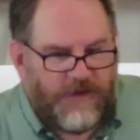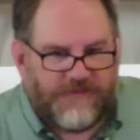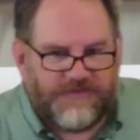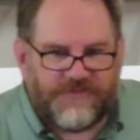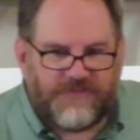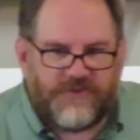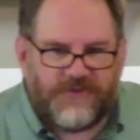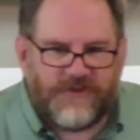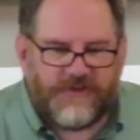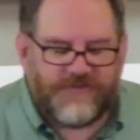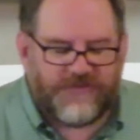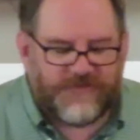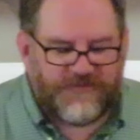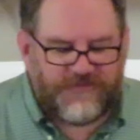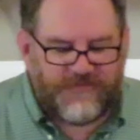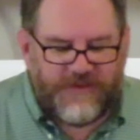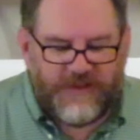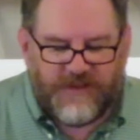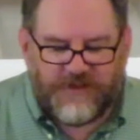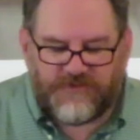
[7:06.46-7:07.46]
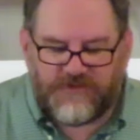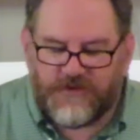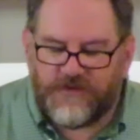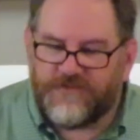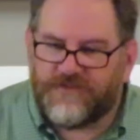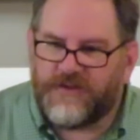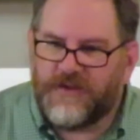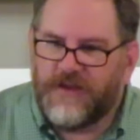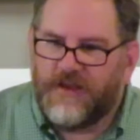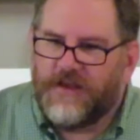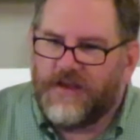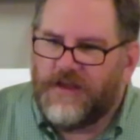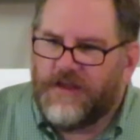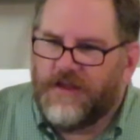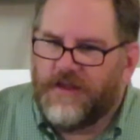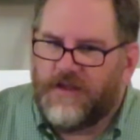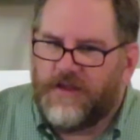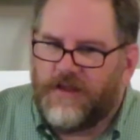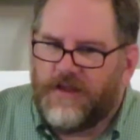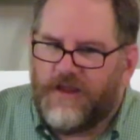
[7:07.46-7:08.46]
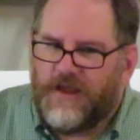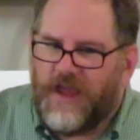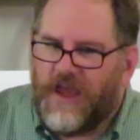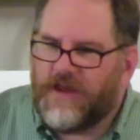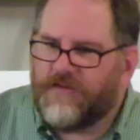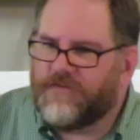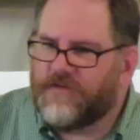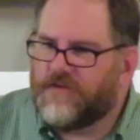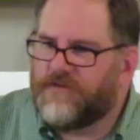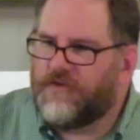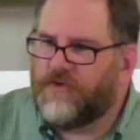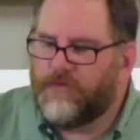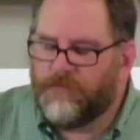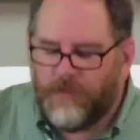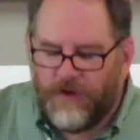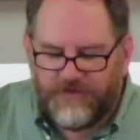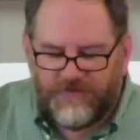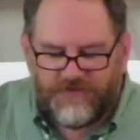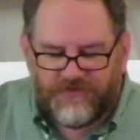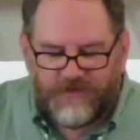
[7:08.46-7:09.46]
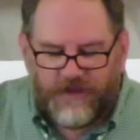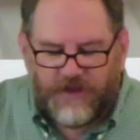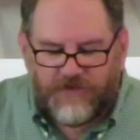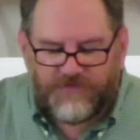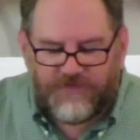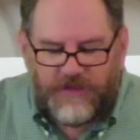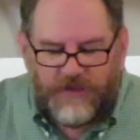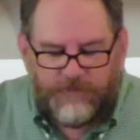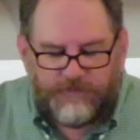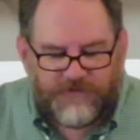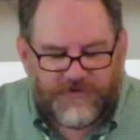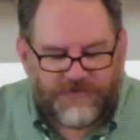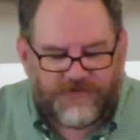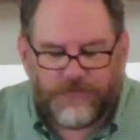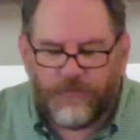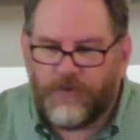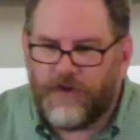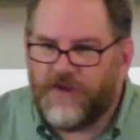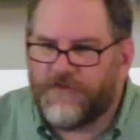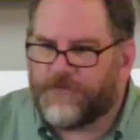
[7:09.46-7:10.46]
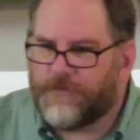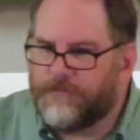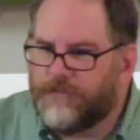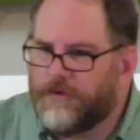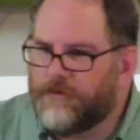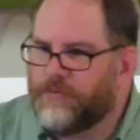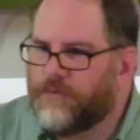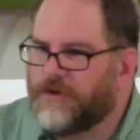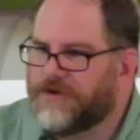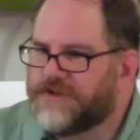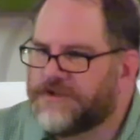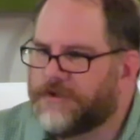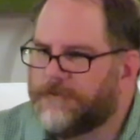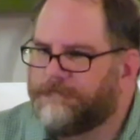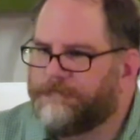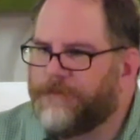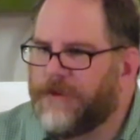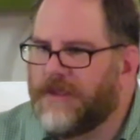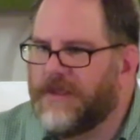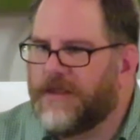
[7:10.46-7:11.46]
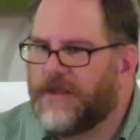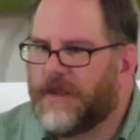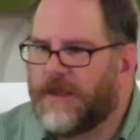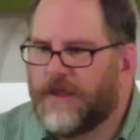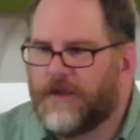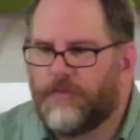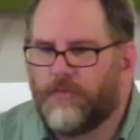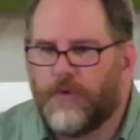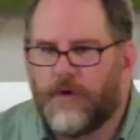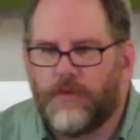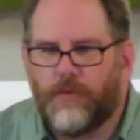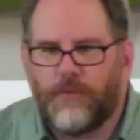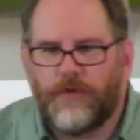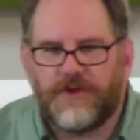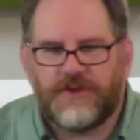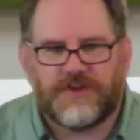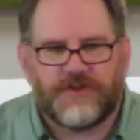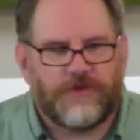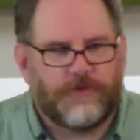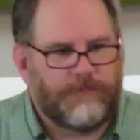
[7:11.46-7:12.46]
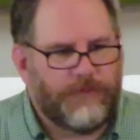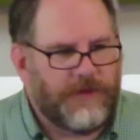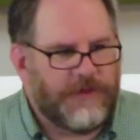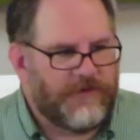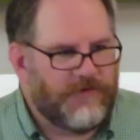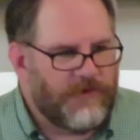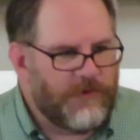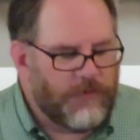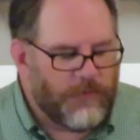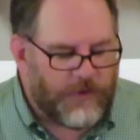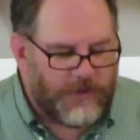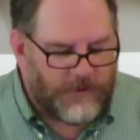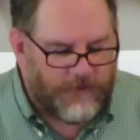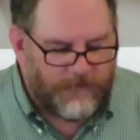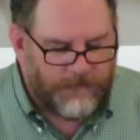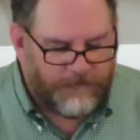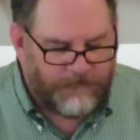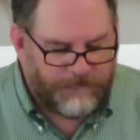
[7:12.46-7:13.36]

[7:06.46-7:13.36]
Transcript: As Jesus teaches, having too much stuff keeps us away from who we should be and what we should be doing.